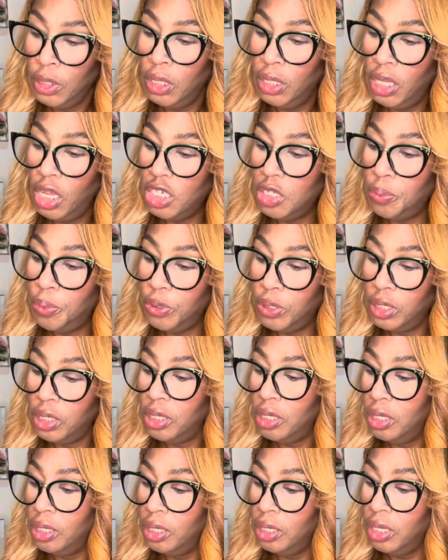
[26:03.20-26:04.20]
That's pretty
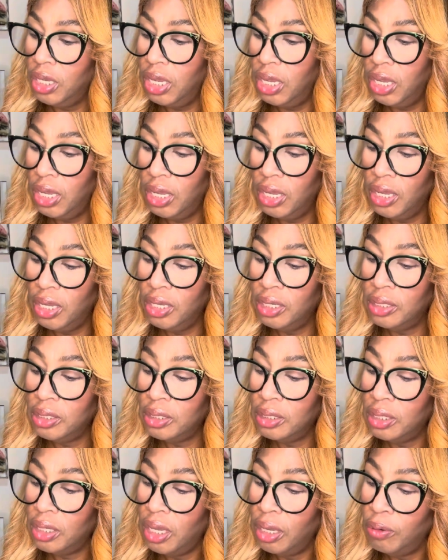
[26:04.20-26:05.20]
good. And
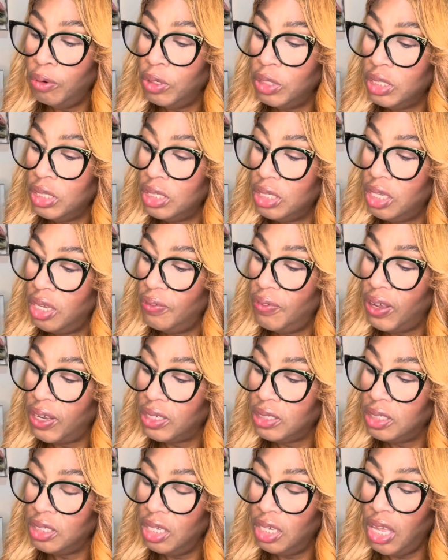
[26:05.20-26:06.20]
I want to see if I
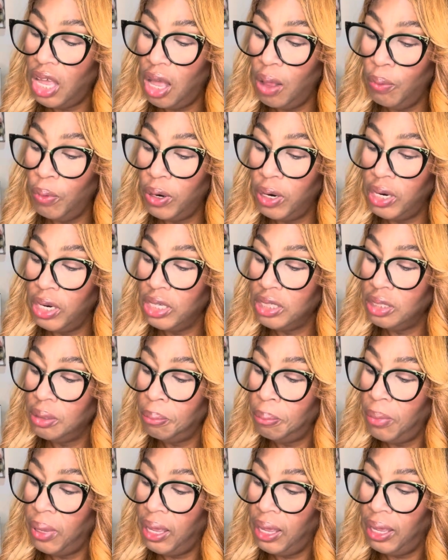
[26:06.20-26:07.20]
could tell y'all where it's
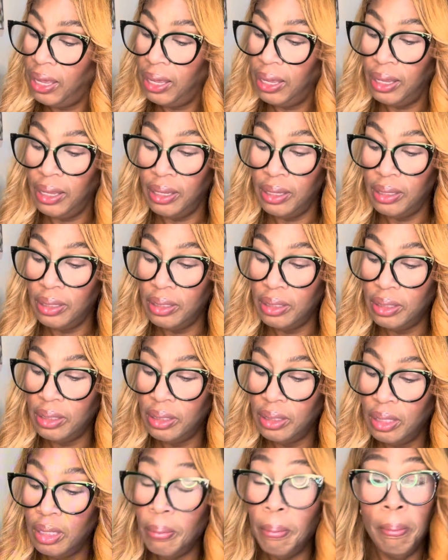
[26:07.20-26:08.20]
made.
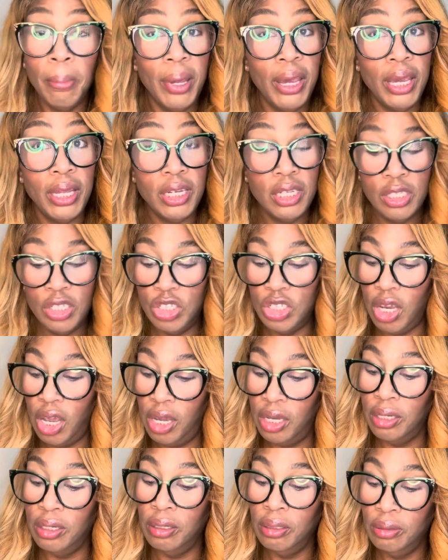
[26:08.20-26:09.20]
Made in
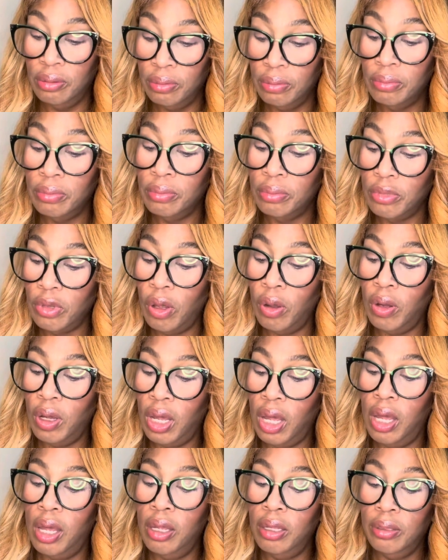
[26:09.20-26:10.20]
China.
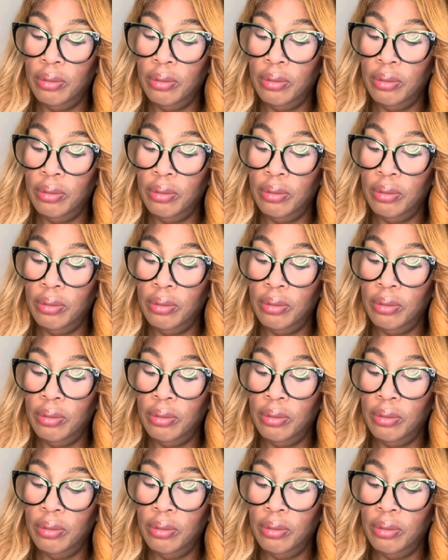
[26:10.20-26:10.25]
Okay.